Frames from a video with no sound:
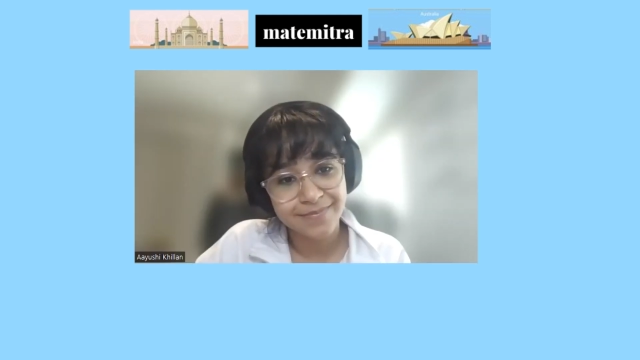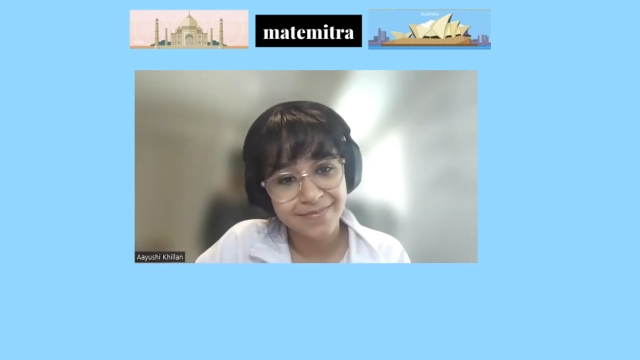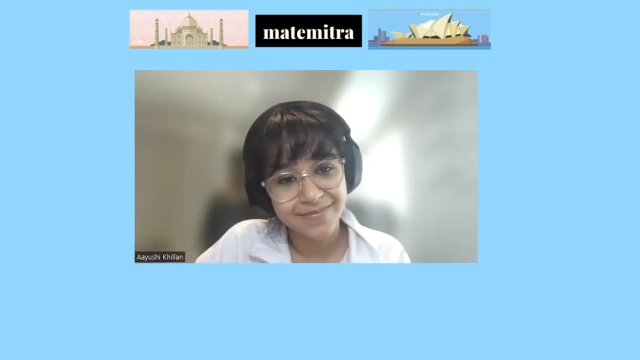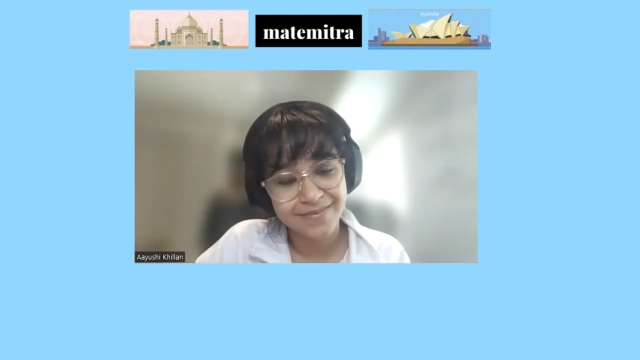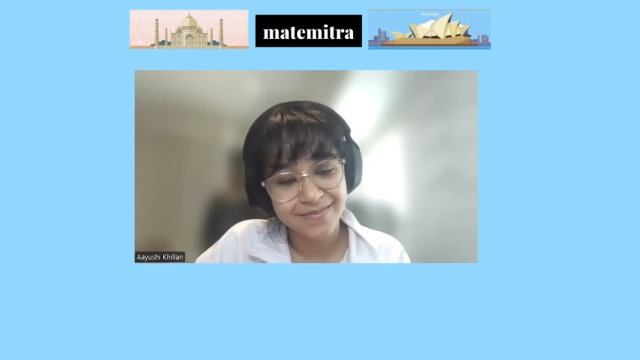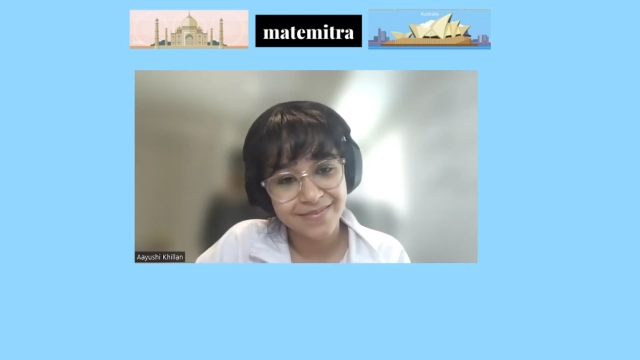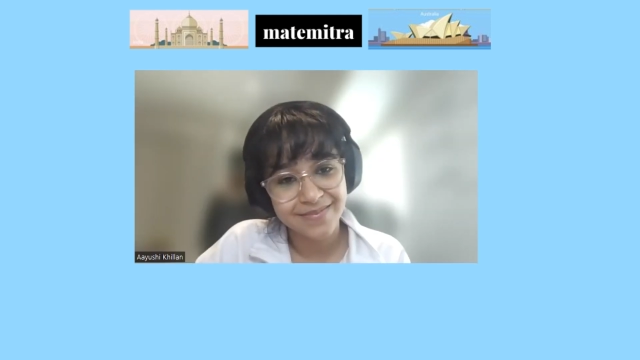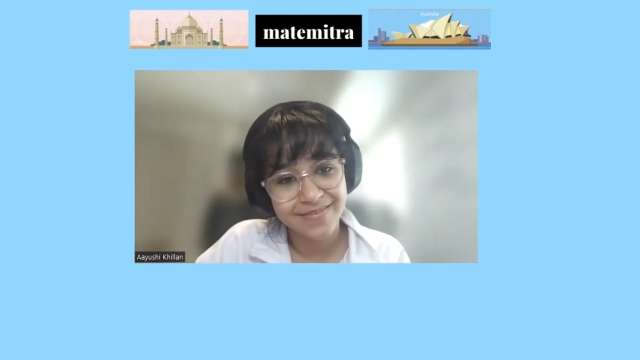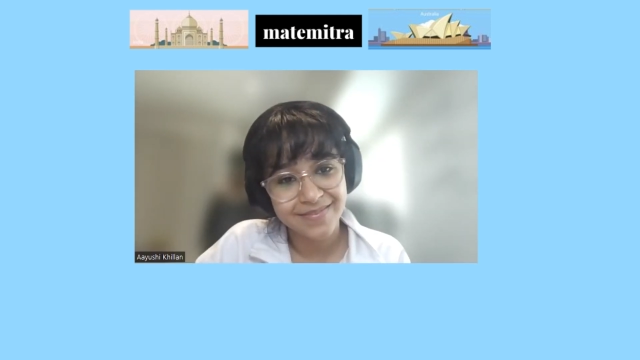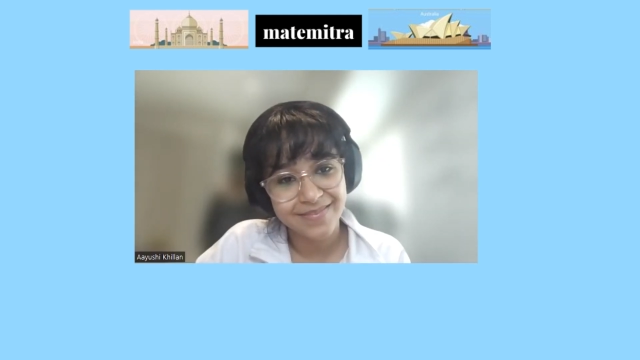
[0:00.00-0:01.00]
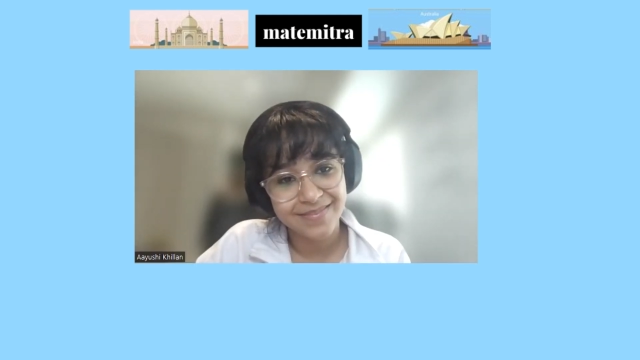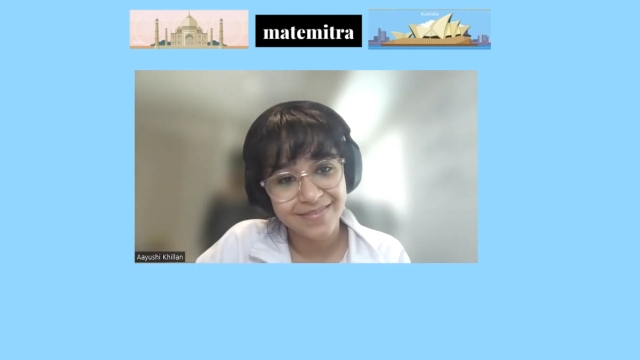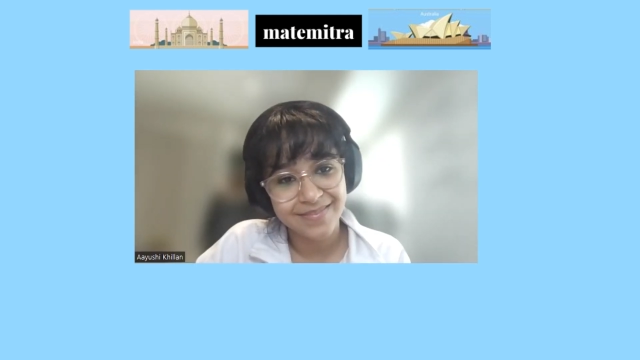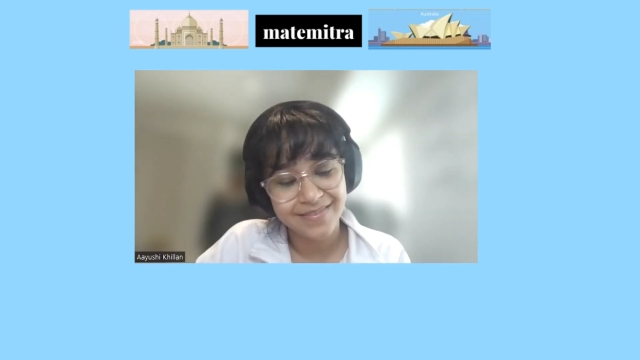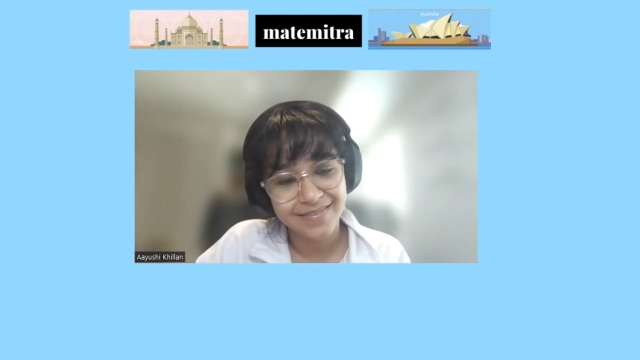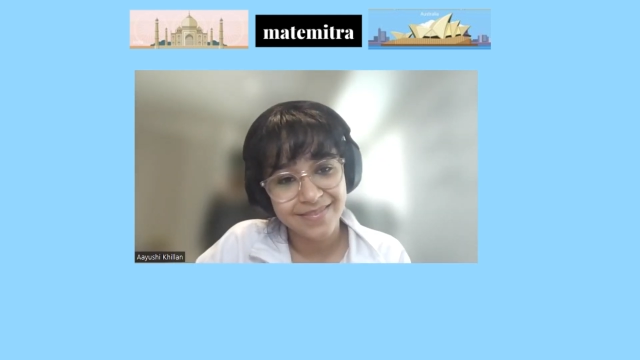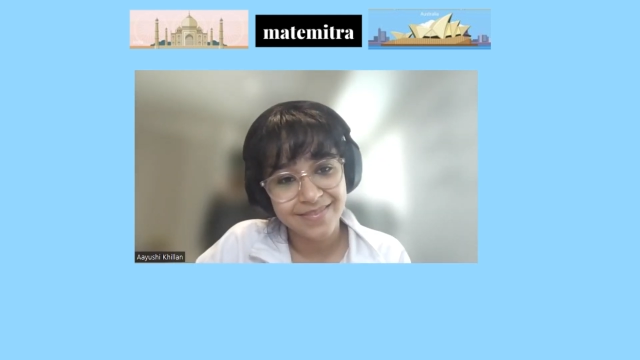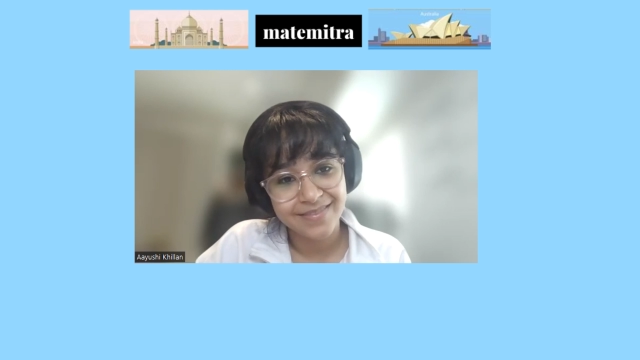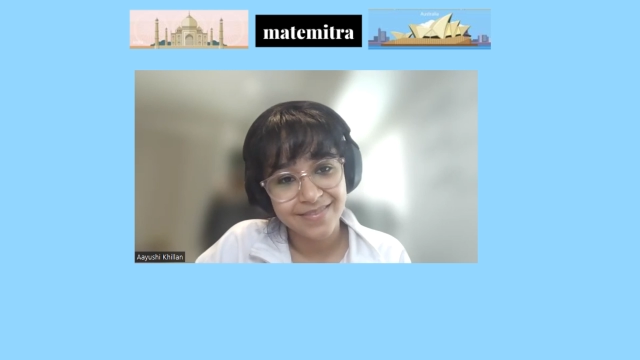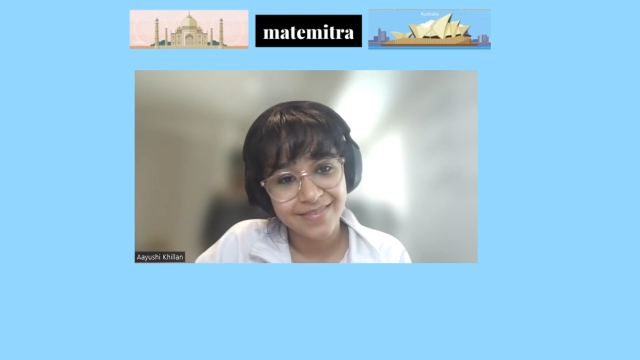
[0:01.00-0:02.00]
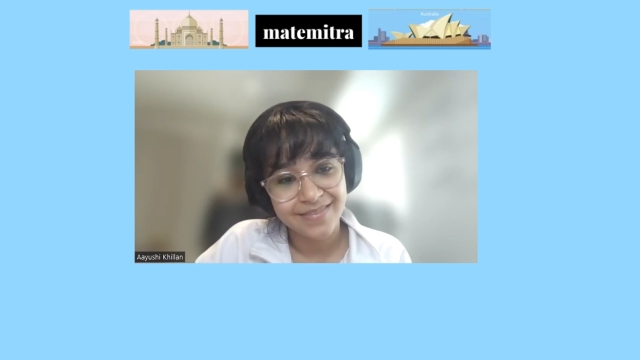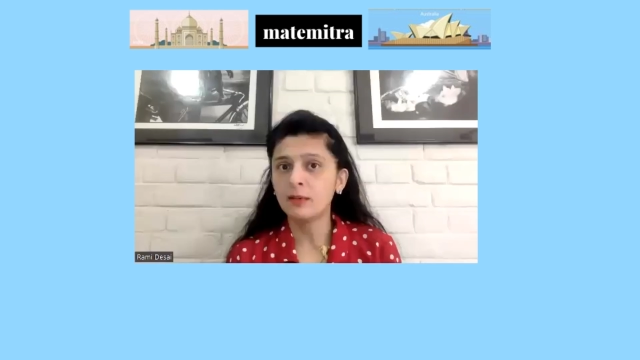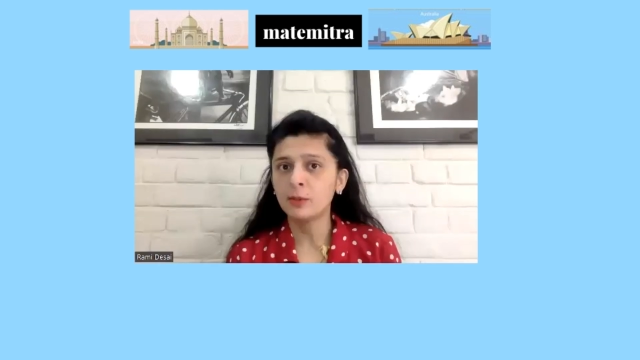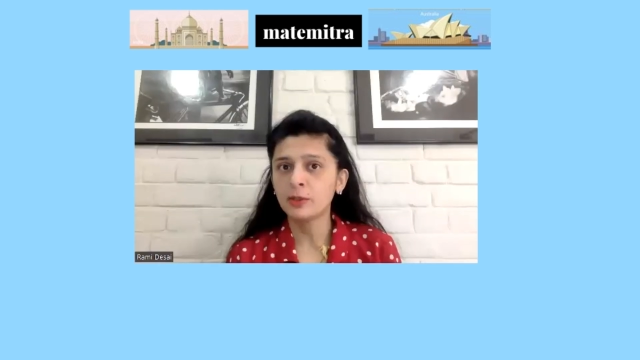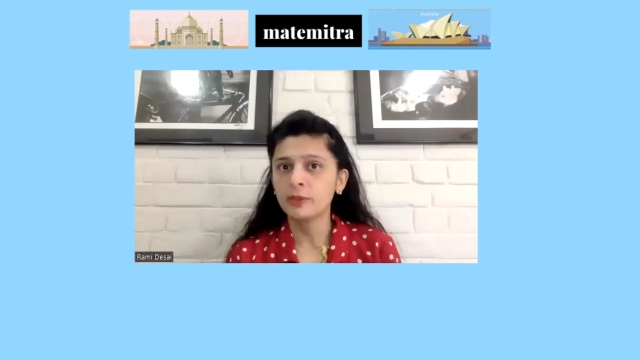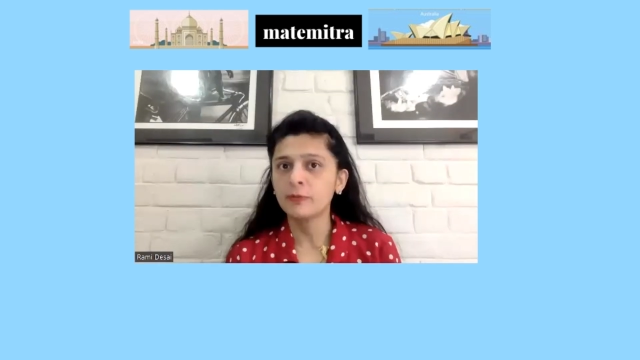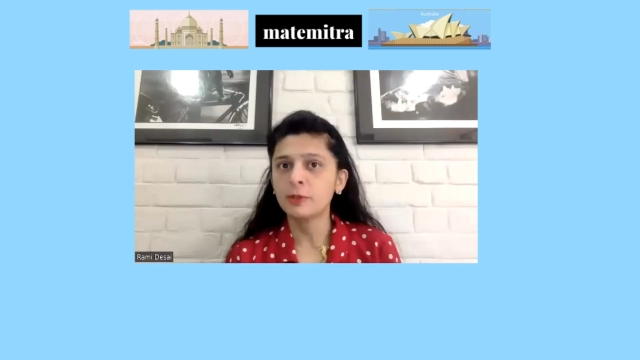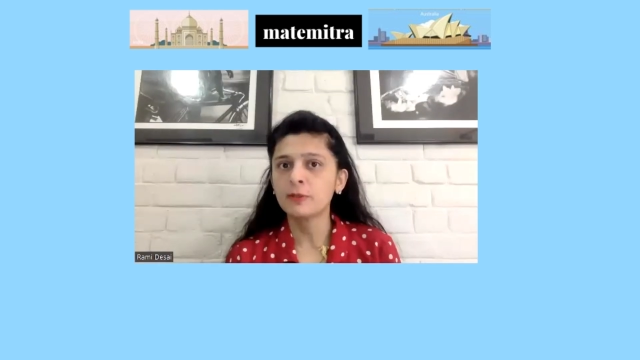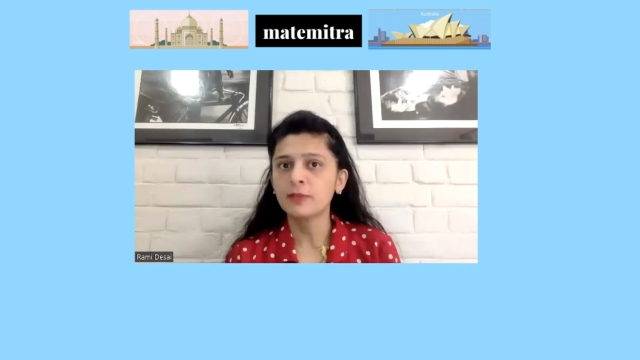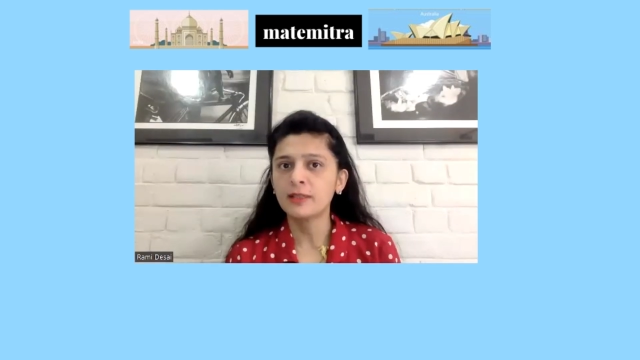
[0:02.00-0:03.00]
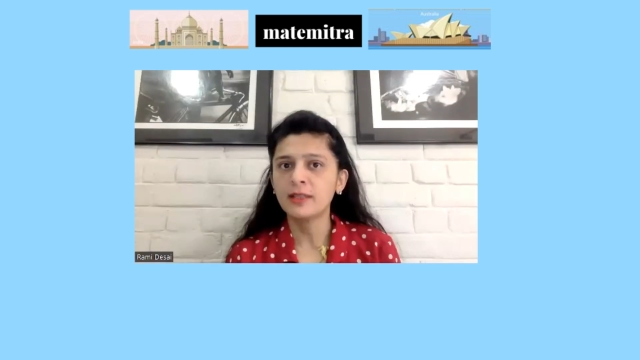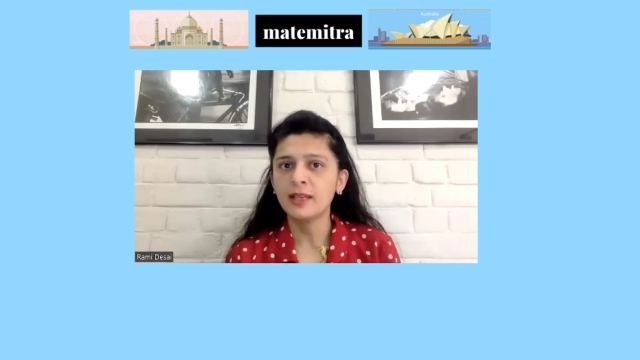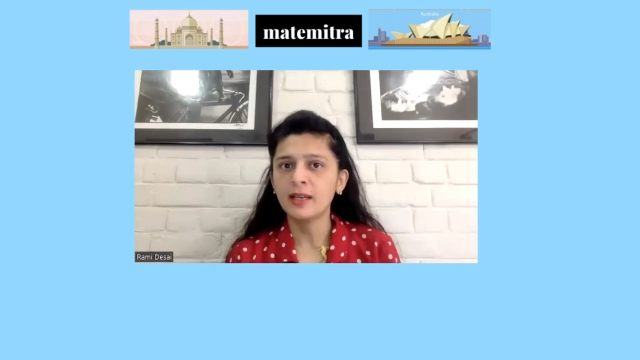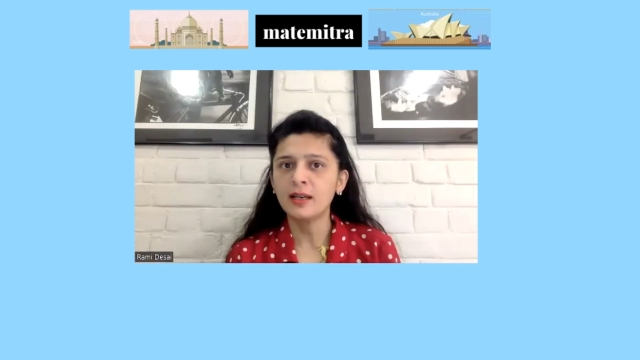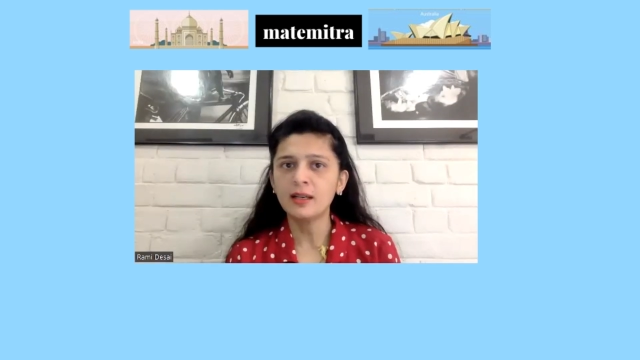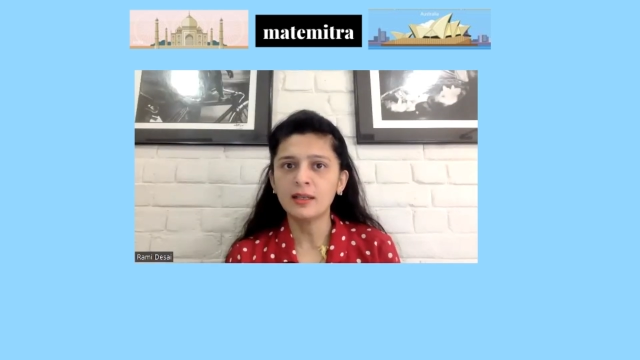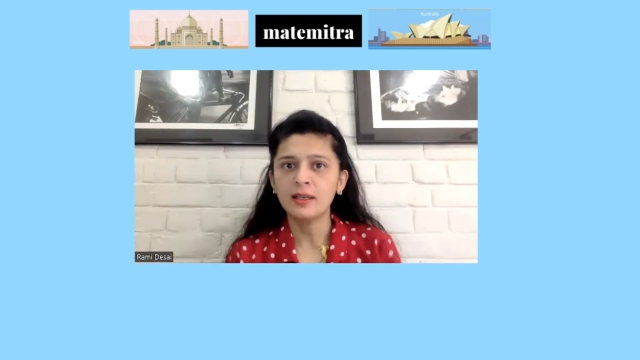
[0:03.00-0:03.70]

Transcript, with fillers: you know for young people to get far more involved than they are